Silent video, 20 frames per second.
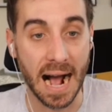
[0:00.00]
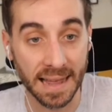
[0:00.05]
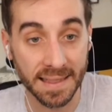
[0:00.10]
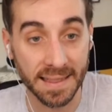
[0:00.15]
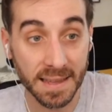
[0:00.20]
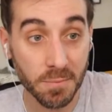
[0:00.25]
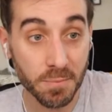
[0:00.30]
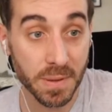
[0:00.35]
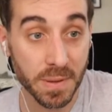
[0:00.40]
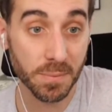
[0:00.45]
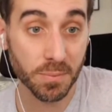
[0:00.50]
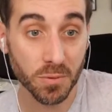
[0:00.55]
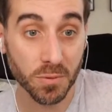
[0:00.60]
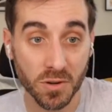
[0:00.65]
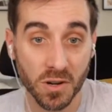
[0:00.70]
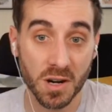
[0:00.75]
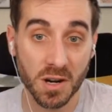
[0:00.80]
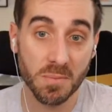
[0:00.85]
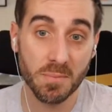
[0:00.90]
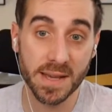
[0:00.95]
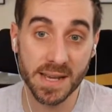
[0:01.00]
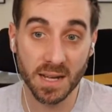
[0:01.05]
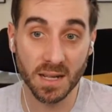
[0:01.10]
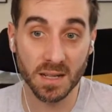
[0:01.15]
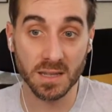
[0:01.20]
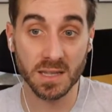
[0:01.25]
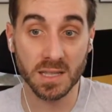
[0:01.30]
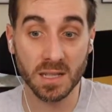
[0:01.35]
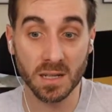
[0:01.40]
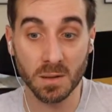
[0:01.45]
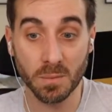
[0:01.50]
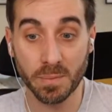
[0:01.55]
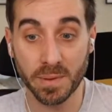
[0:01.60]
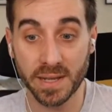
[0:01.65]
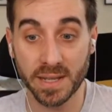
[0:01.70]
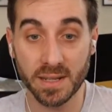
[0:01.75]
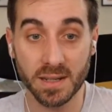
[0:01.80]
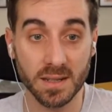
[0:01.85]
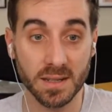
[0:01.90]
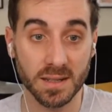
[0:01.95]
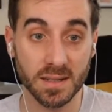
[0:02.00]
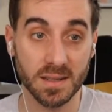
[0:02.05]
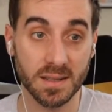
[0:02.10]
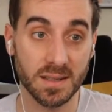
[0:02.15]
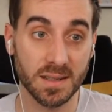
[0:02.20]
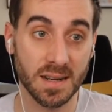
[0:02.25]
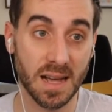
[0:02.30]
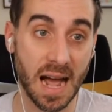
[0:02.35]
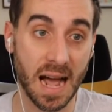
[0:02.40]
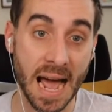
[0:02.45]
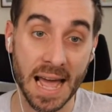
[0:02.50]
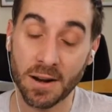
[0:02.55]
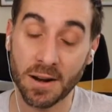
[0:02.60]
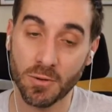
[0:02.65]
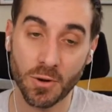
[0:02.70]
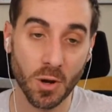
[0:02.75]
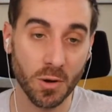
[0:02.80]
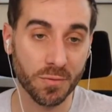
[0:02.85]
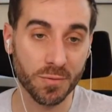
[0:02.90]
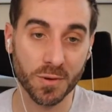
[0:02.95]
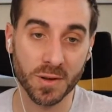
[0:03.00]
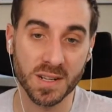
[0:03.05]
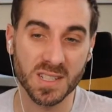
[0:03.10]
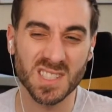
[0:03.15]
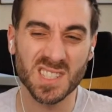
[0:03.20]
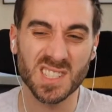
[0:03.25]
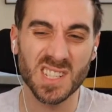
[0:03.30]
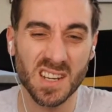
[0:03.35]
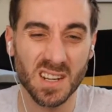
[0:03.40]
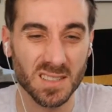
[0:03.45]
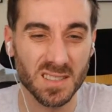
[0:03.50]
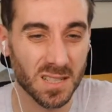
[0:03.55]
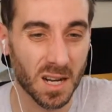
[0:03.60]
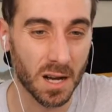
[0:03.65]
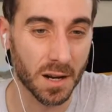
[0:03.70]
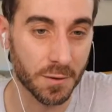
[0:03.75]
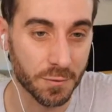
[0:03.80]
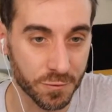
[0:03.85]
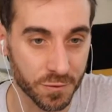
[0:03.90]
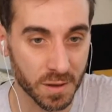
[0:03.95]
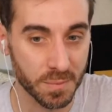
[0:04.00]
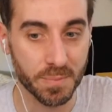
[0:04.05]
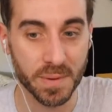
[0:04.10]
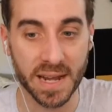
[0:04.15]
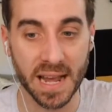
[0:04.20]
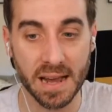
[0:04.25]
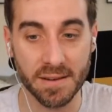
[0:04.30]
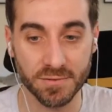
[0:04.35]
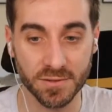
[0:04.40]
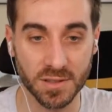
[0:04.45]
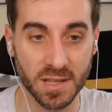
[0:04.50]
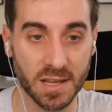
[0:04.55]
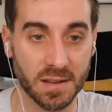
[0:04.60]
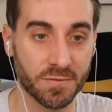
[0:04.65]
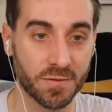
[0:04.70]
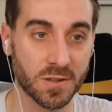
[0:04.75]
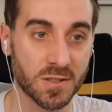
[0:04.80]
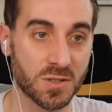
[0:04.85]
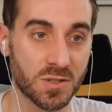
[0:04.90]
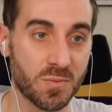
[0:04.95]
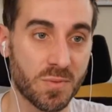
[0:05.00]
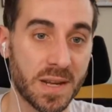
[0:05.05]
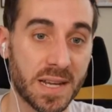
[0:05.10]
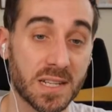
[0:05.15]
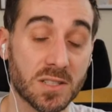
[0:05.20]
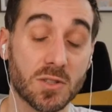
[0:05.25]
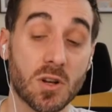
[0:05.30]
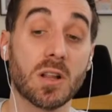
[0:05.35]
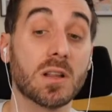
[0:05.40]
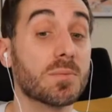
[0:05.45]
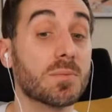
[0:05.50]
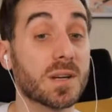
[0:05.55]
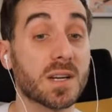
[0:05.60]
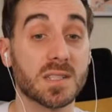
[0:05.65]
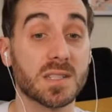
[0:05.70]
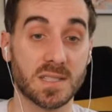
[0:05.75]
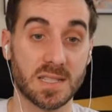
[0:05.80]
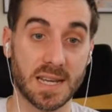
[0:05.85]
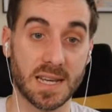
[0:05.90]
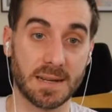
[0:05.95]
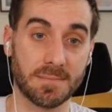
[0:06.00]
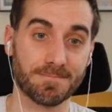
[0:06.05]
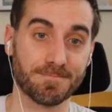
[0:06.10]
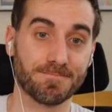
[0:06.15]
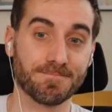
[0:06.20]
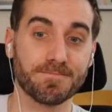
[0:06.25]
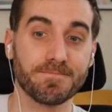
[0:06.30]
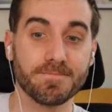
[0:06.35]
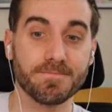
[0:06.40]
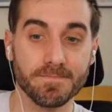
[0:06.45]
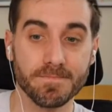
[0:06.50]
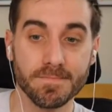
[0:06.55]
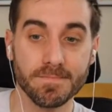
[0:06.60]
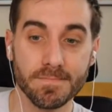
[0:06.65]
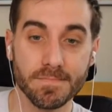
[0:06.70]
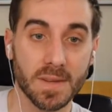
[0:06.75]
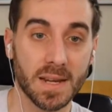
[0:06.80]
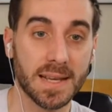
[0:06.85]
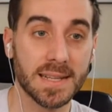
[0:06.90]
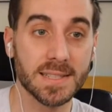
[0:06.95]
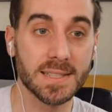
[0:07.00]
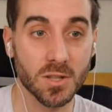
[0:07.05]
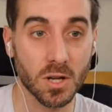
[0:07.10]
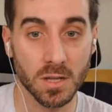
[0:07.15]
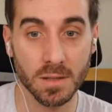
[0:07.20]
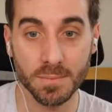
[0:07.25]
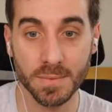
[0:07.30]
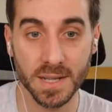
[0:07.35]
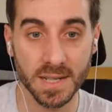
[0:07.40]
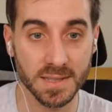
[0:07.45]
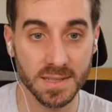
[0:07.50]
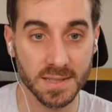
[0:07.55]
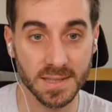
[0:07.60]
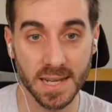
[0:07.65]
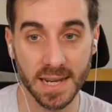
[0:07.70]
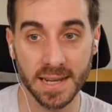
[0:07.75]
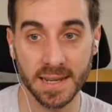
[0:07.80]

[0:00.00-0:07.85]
think people are going to be a little bit, I don't know if we're going to see a ton of flipping after that first week is all I'm going to say. It's all I'm going to say.